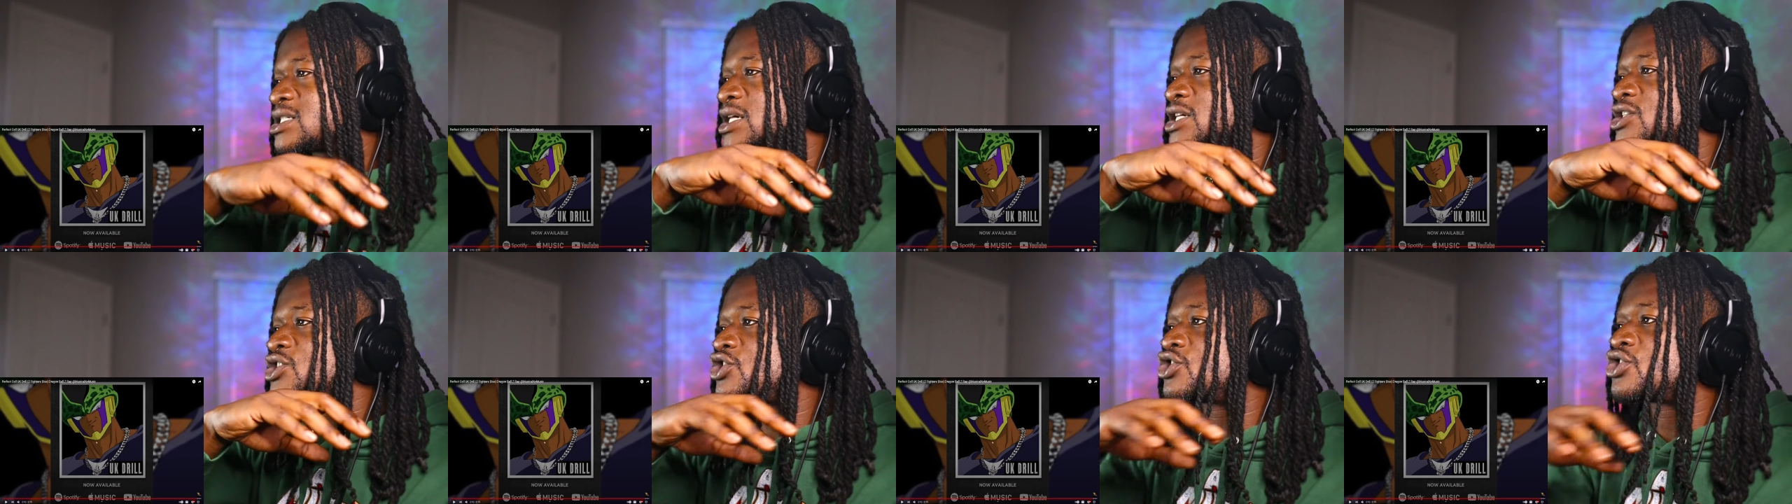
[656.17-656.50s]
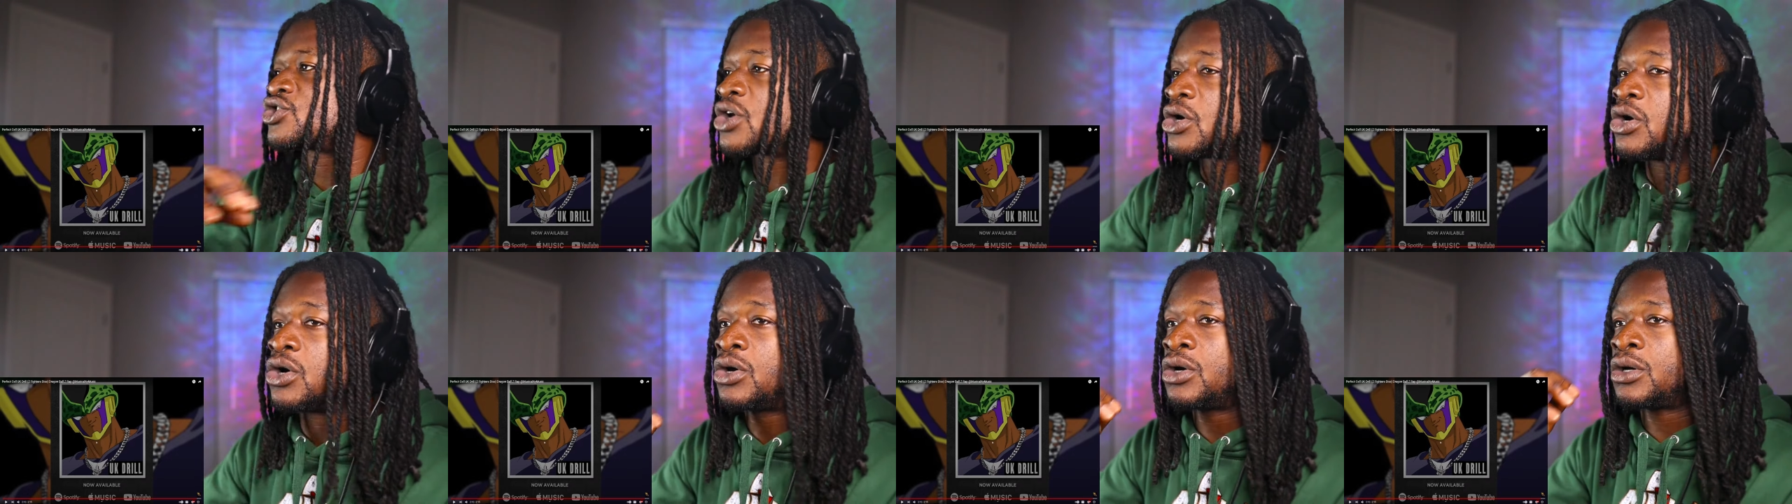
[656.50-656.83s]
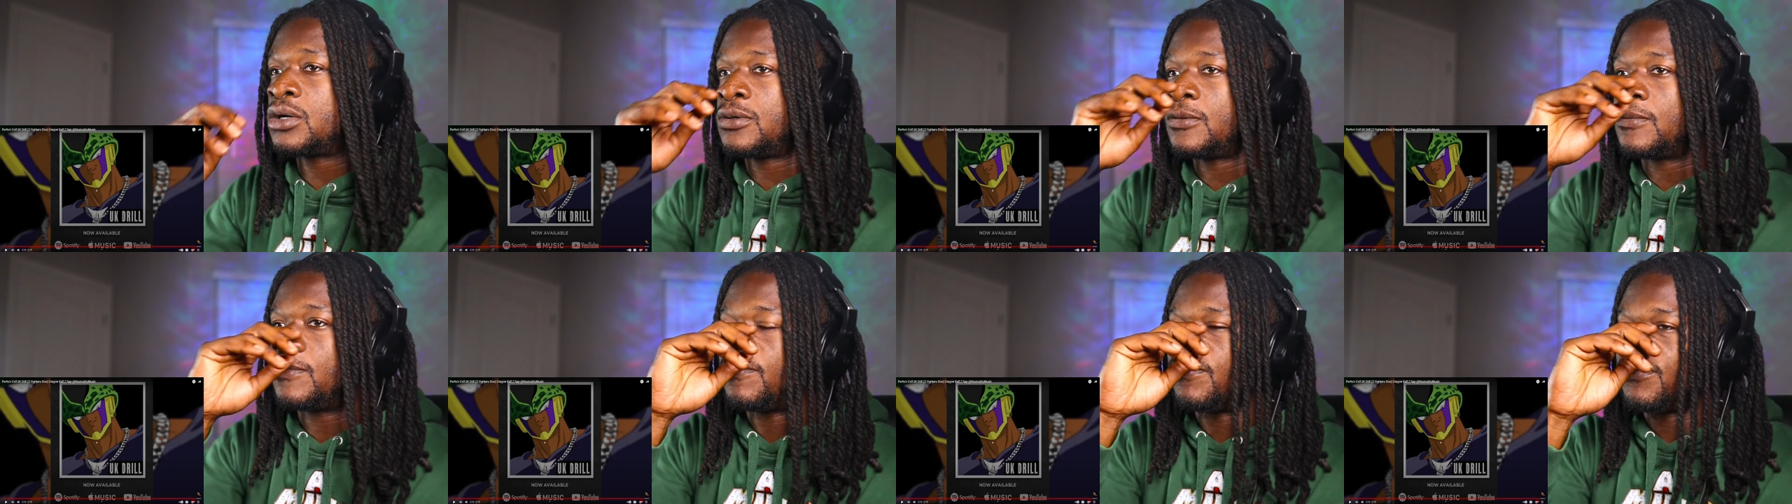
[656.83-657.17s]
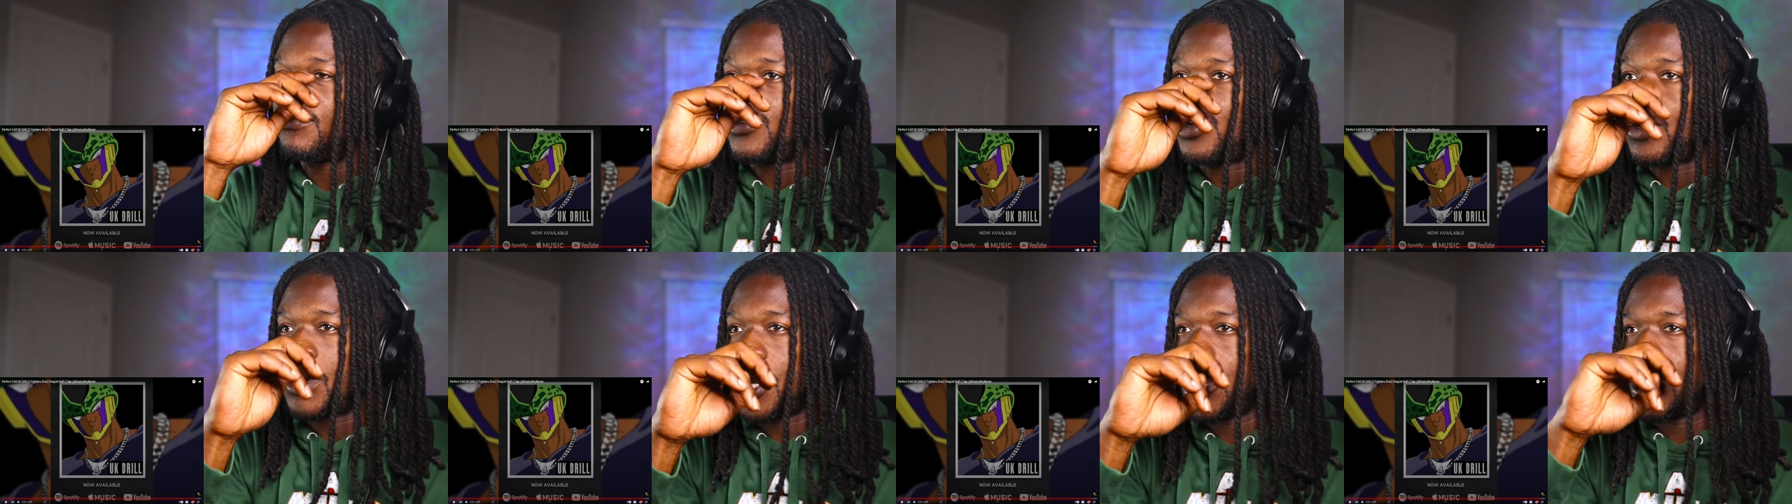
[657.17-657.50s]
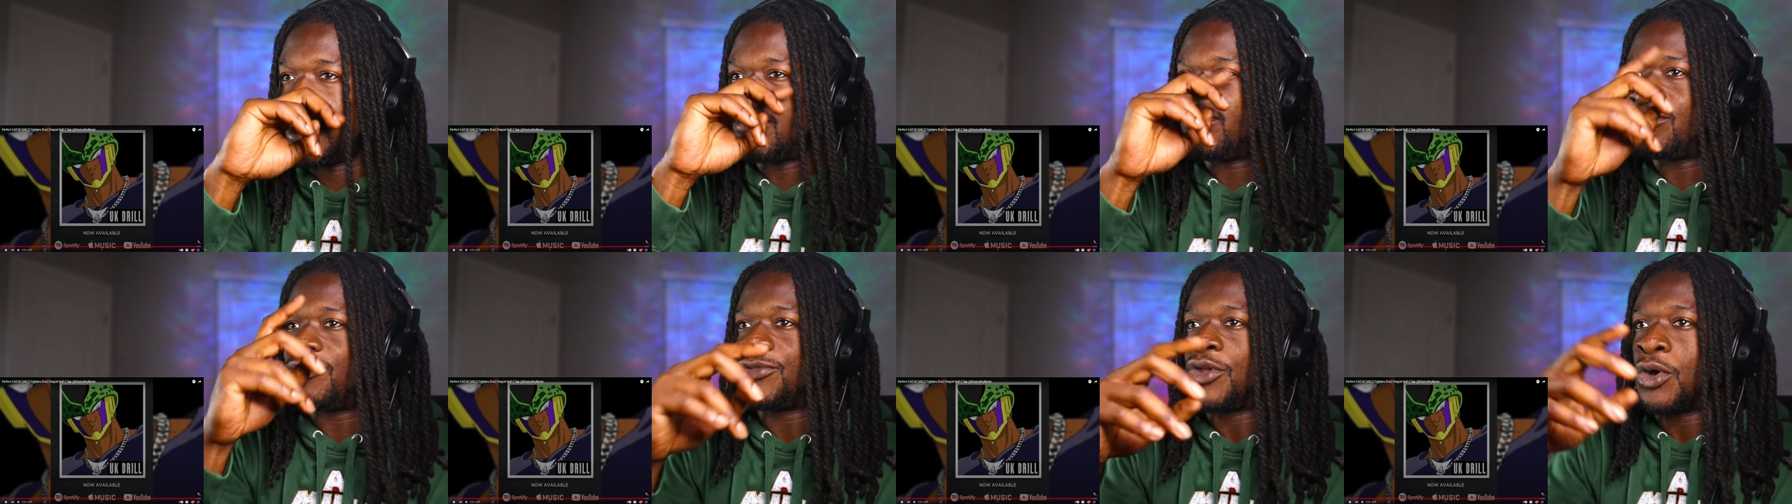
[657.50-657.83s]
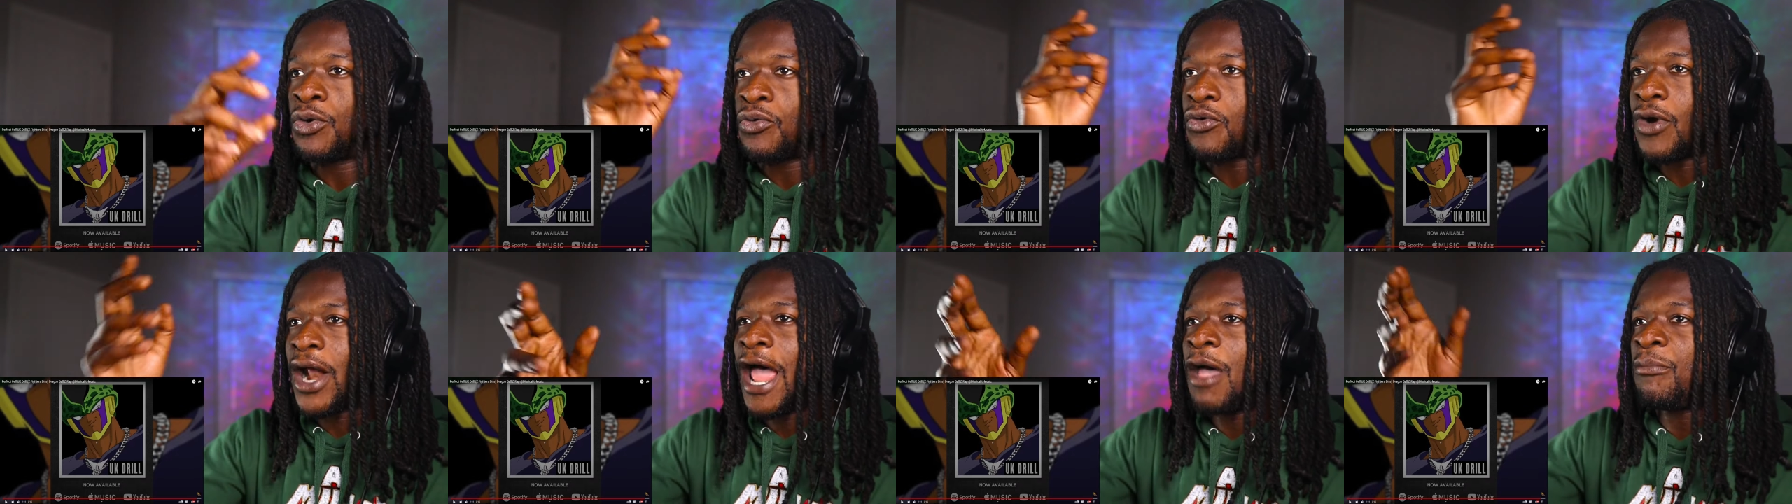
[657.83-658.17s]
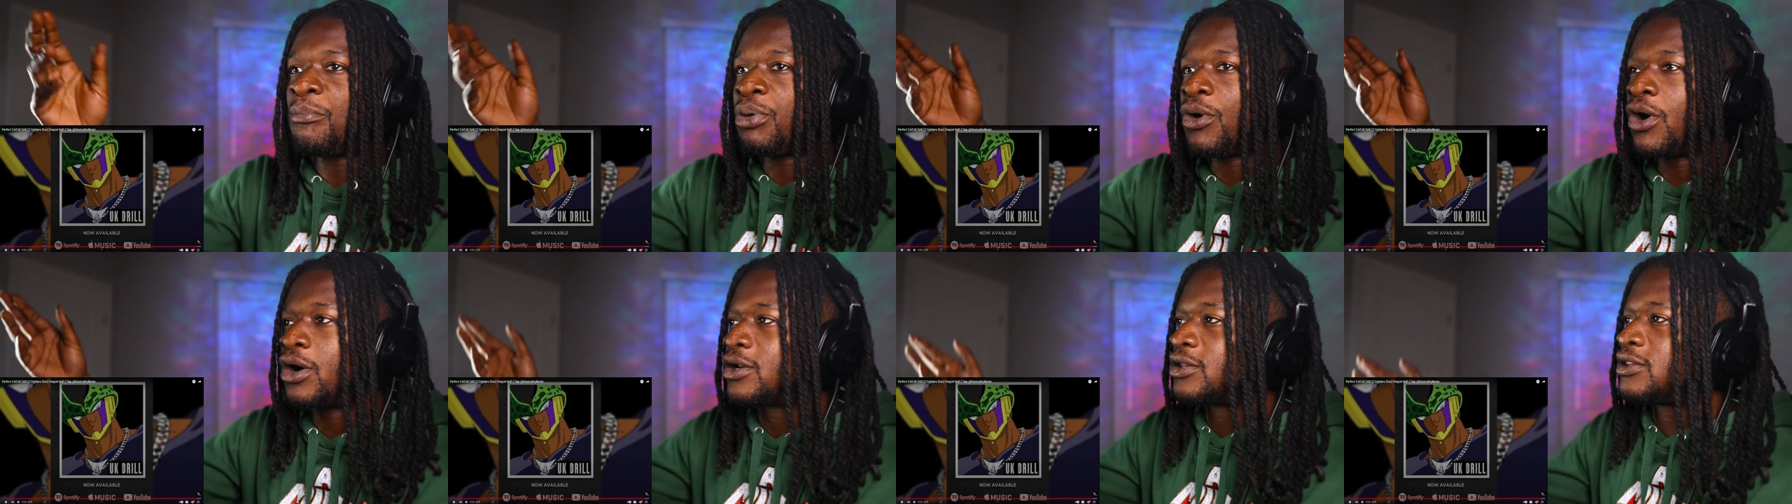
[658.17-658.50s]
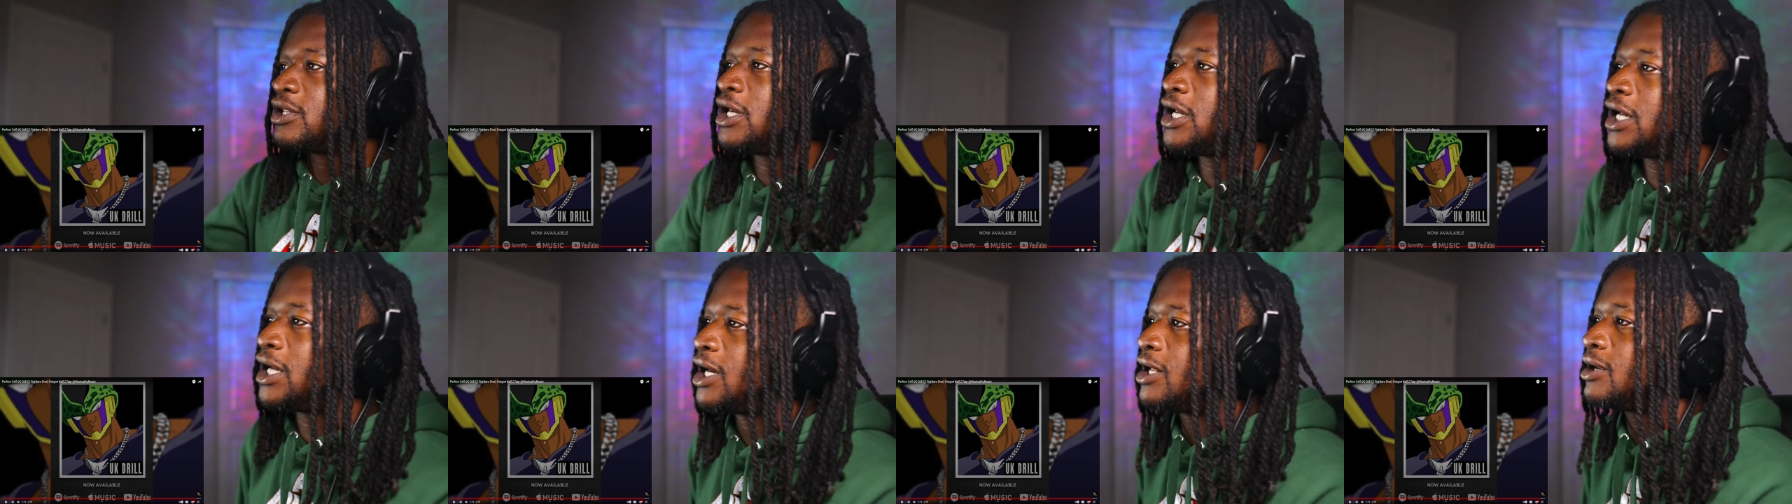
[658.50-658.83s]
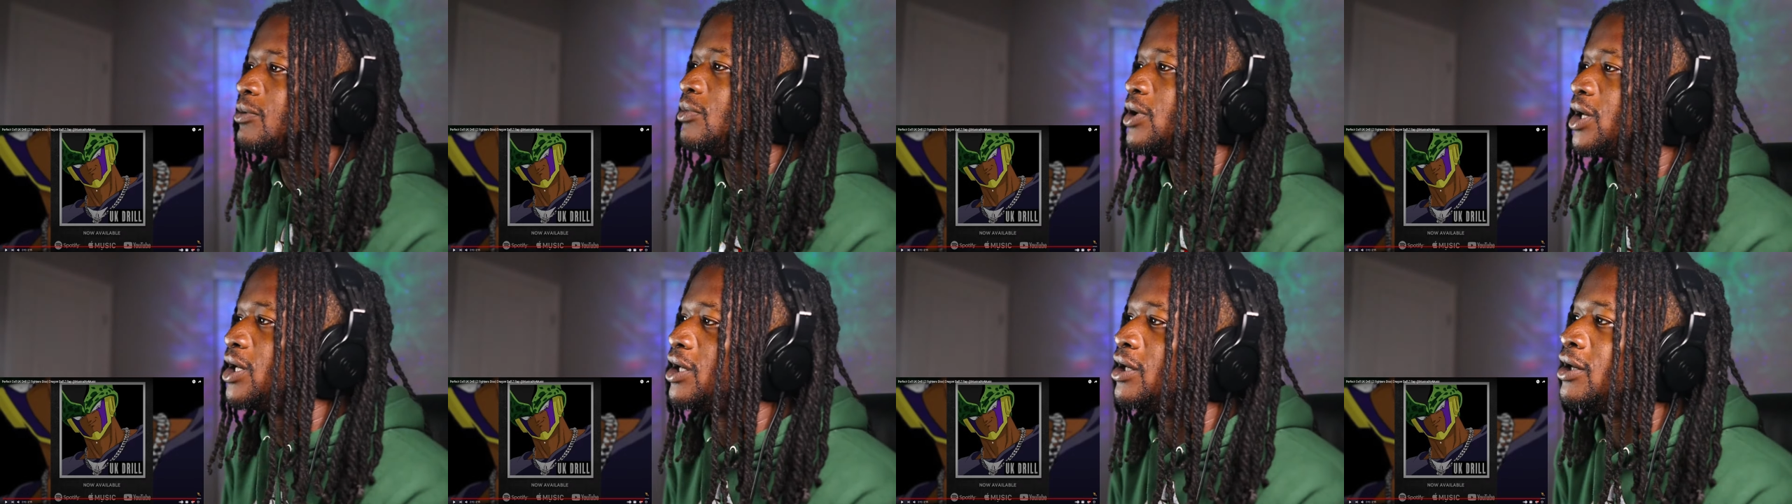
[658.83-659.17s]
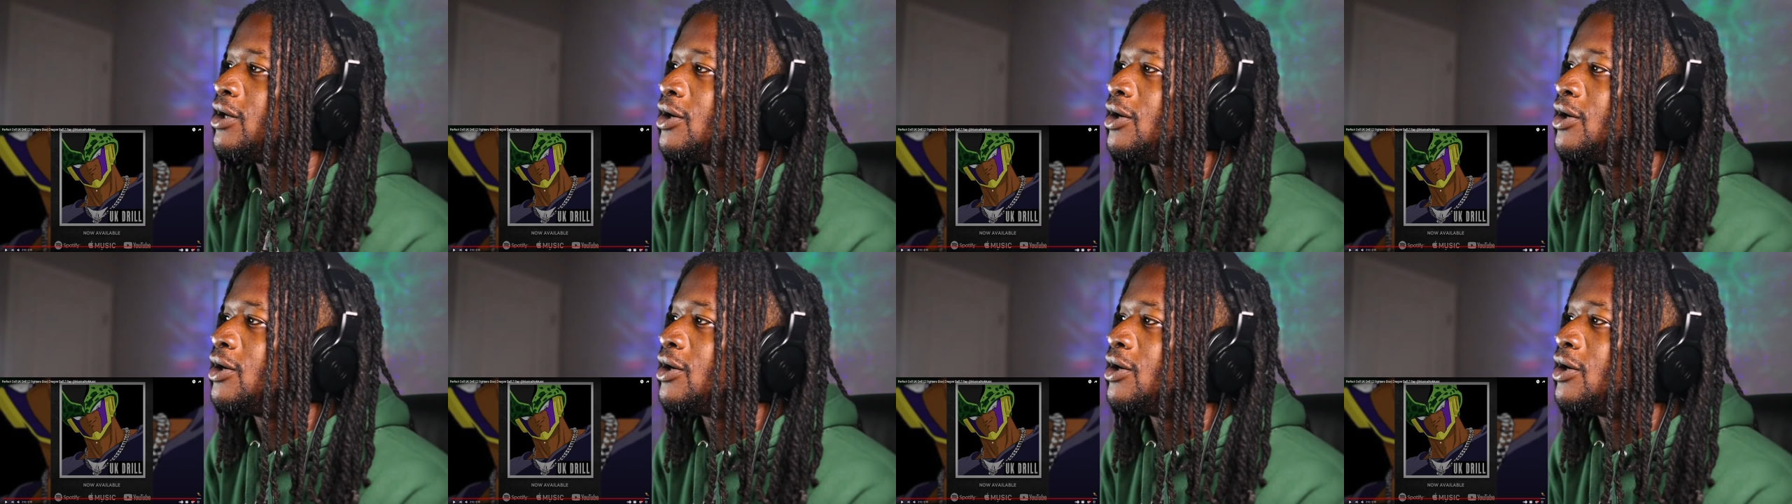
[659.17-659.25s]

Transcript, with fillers: a song, right? The rap part of the anime